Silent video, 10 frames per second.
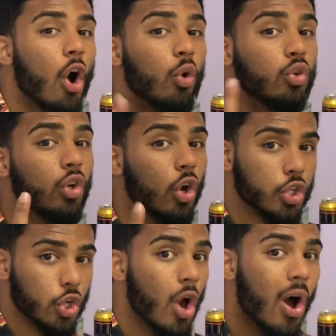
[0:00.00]
only
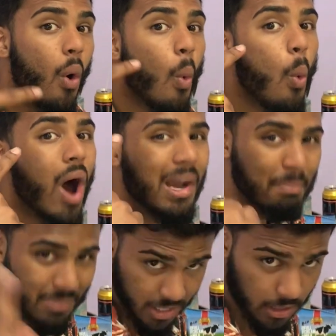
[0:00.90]
lost
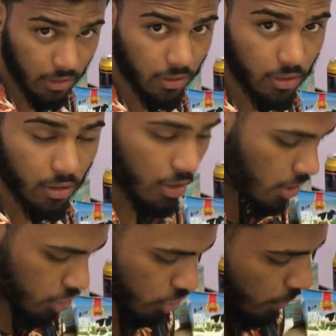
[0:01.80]
1%.
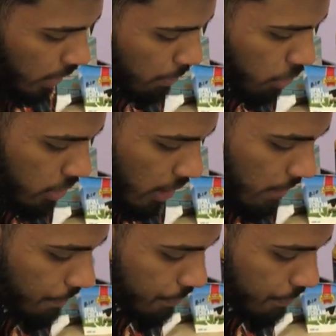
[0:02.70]
So we're gonna put there